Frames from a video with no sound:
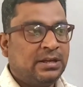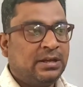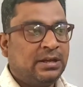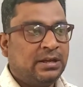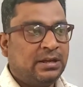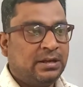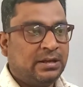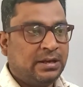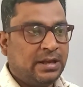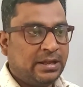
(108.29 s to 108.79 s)

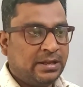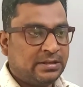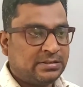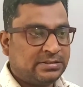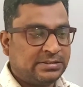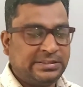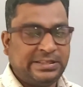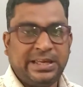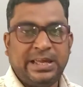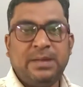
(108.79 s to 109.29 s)
like
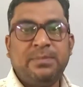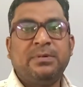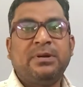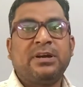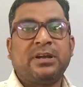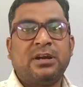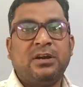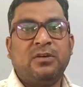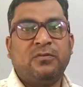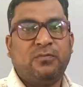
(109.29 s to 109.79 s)
same
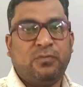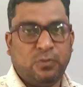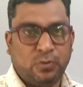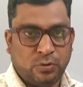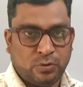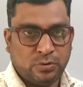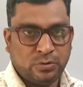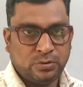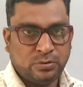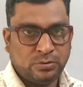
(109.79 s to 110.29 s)
current
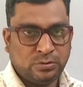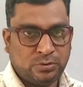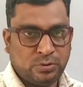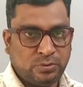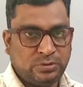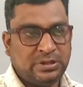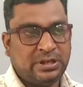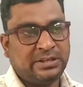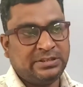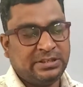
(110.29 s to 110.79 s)
flow
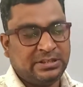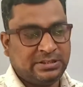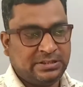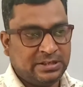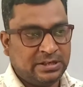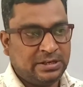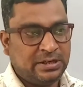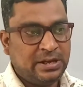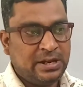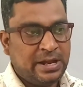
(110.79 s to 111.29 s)
through the
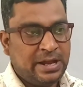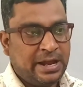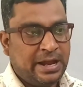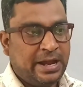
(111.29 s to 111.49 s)
resistor,